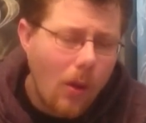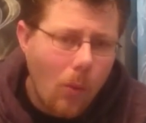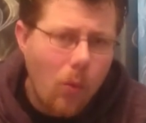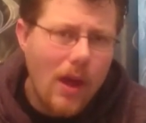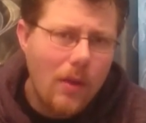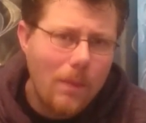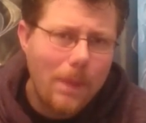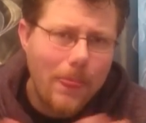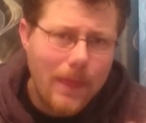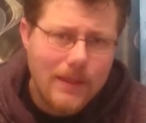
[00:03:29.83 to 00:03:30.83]
Well,
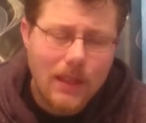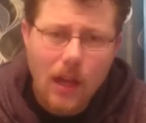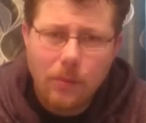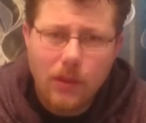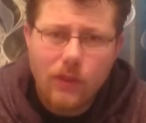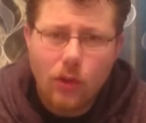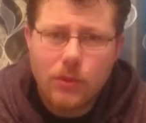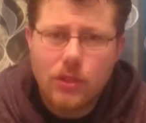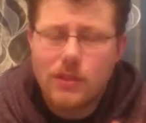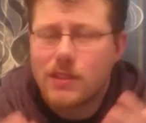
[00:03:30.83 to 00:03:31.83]
there's a couple of
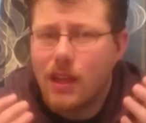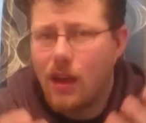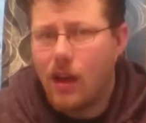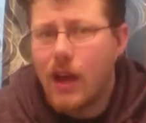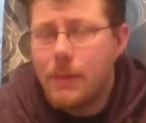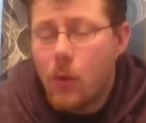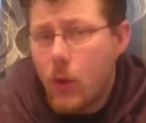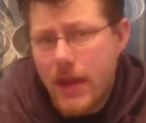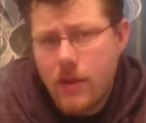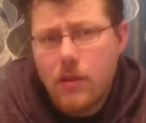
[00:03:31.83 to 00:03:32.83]
options I'm
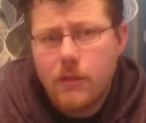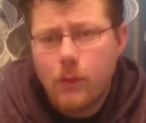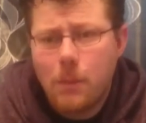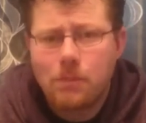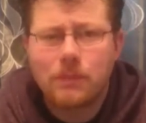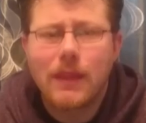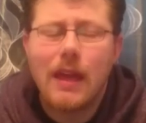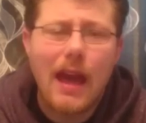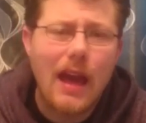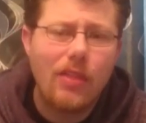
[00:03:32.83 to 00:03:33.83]
aware of.
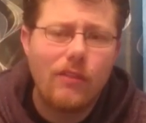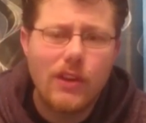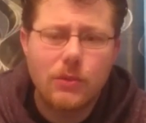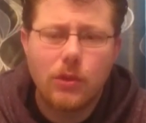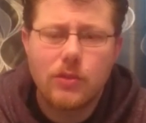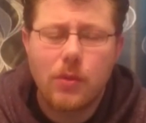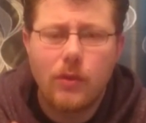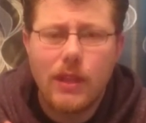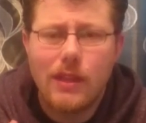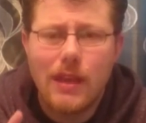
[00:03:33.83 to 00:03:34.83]
And the first one's
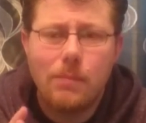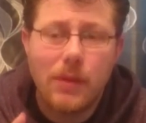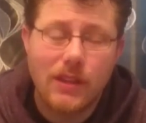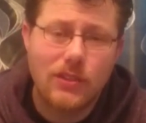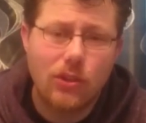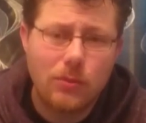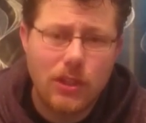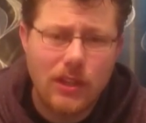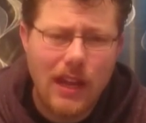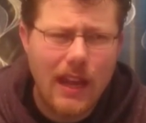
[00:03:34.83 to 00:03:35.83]
probably the biggest
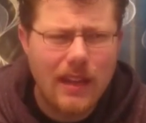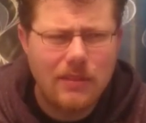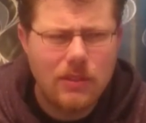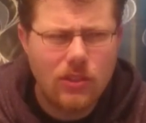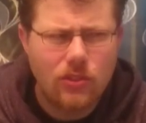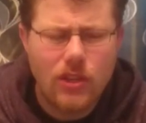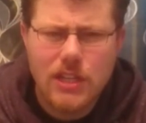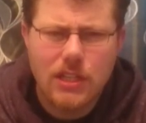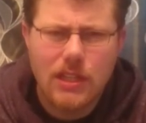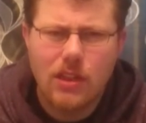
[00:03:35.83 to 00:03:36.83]
option, and
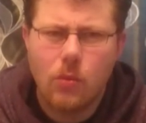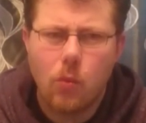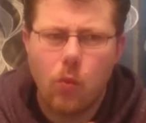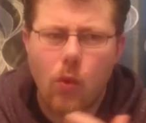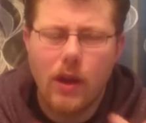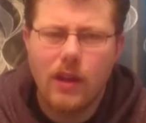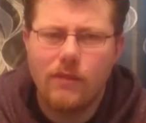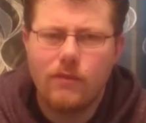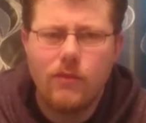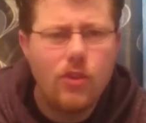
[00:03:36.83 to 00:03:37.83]
strangely, the one
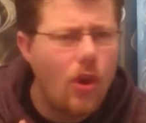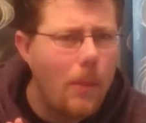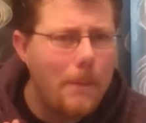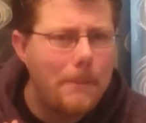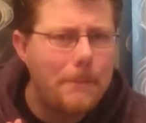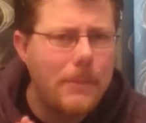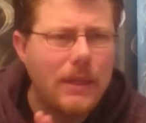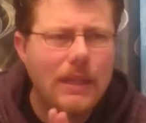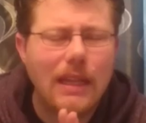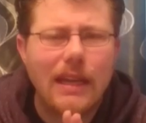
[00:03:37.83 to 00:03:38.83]
I've not
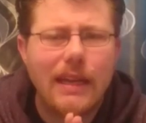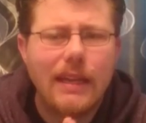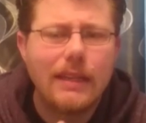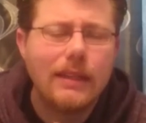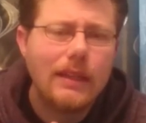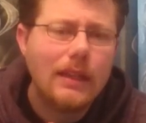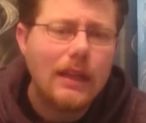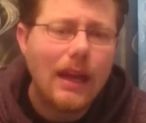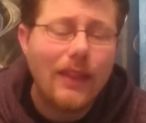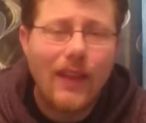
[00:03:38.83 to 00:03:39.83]
played,
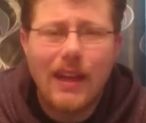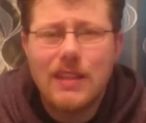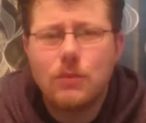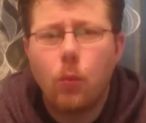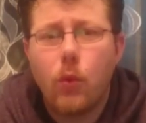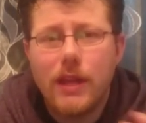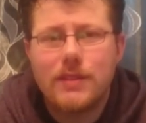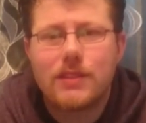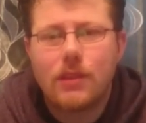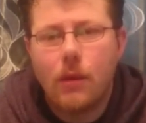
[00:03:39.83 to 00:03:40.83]
and that is
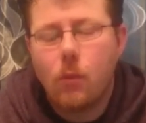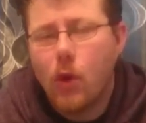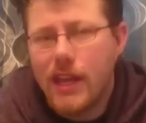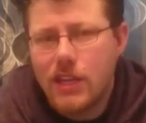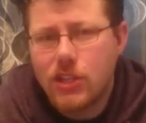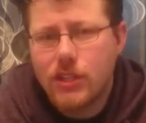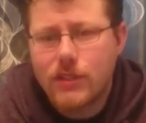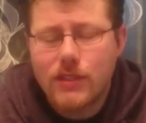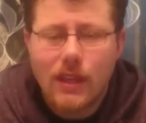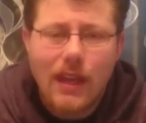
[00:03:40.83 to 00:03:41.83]
Wits and
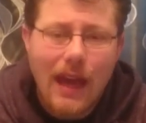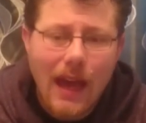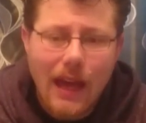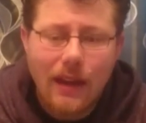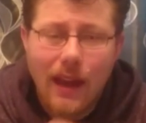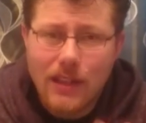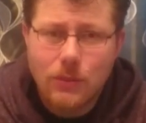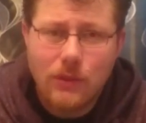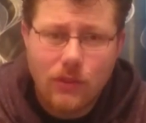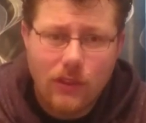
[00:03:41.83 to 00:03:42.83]
Wagers. And as
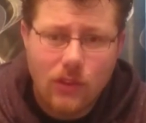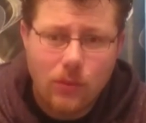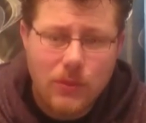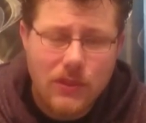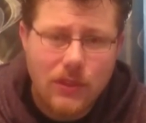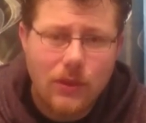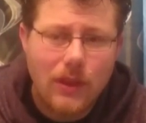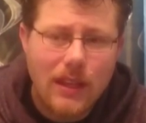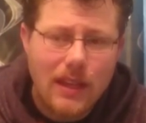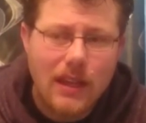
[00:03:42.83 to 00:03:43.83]
with Trivial Pursuit,
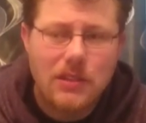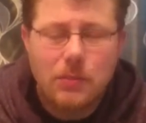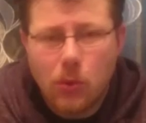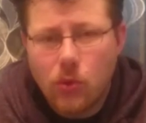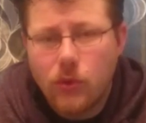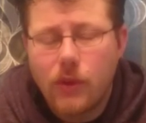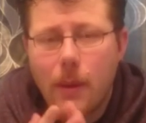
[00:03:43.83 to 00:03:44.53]
it has spawned